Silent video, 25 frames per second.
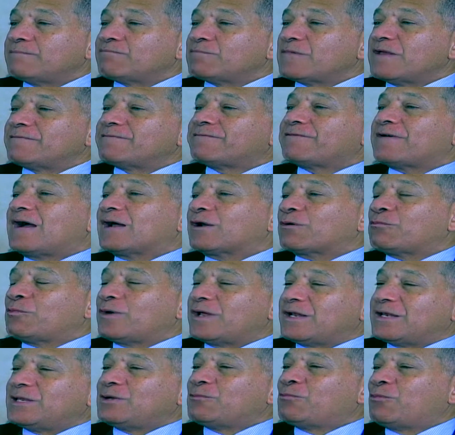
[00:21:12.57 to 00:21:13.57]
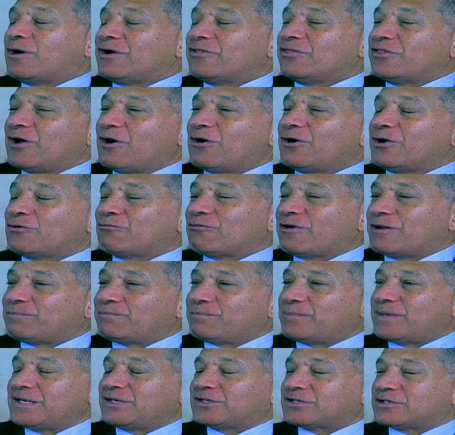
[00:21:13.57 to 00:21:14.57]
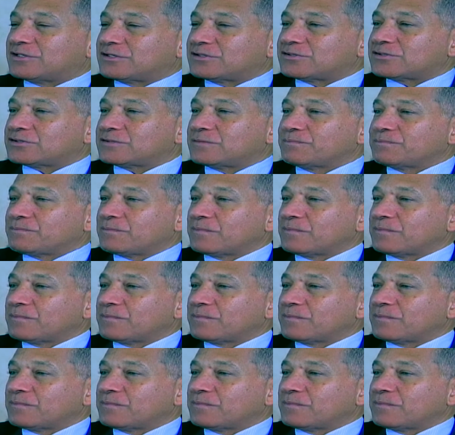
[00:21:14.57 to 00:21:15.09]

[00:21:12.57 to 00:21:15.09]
In fact, when he won the 100 meters,